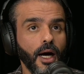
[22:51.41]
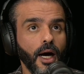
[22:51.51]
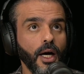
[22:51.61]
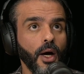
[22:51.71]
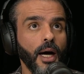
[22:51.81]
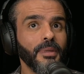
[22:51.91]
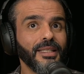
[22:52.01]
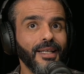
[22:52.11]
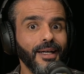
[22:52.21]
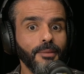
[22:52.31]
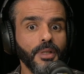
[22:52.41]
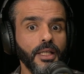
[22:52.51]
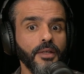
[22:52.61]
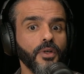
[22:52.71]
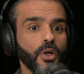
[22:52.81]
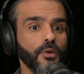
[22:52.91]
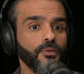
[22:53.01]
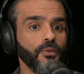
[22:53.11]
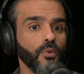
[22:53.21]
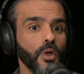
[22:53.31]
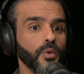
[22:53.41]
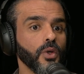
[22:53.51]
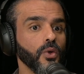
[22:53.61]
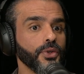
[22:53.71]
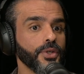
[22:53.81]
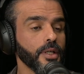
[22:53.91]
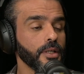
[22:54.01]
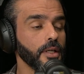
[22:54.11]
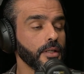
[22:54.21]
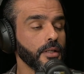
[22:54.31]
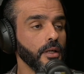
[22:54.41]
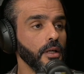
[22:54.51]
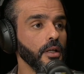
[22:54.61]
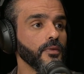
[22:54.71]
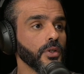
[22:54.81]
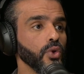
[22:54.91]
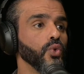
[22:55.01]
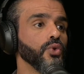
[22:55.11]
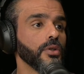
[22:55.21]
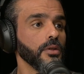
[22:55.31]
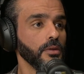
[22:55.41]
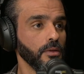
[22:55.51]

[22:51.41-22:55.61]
I'm a damn believer of what we call success leaves clues.